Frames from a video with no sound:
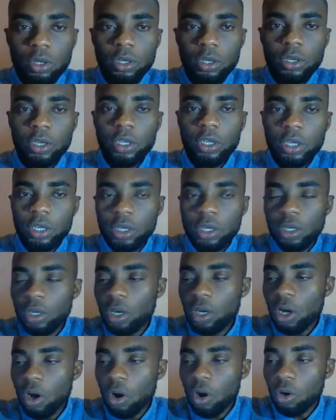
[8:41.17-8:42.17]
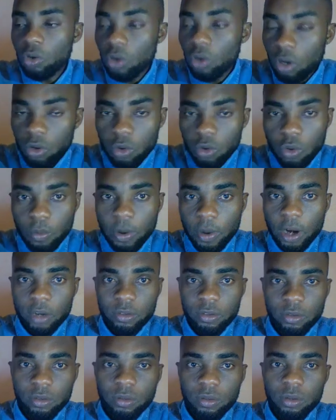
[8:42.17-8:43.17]
The Oyo
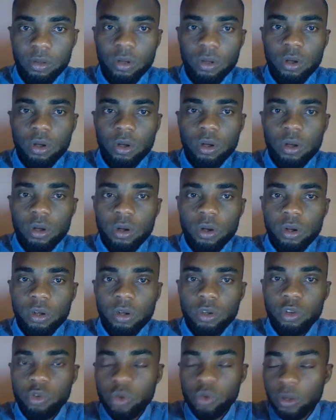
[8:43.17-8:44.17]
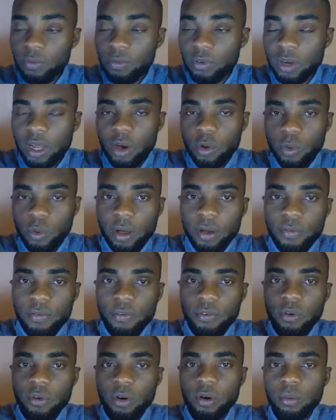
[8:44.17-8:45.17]
Yorubas, driven away
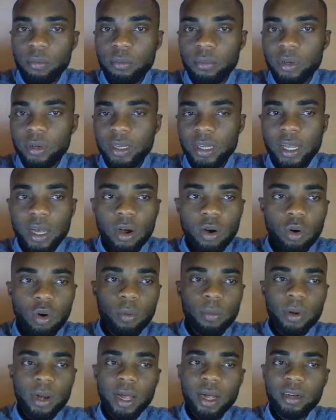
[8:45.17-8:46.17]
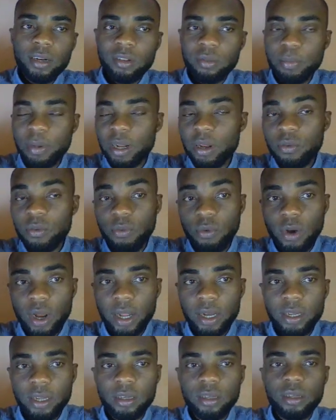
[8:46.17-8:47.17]
from their homelands by the
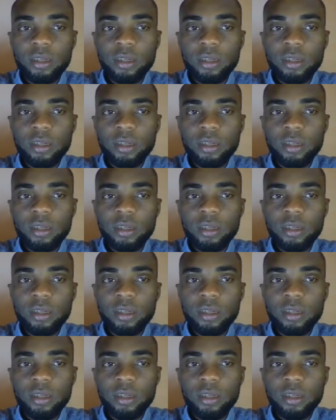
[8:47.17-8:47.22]
Fulani,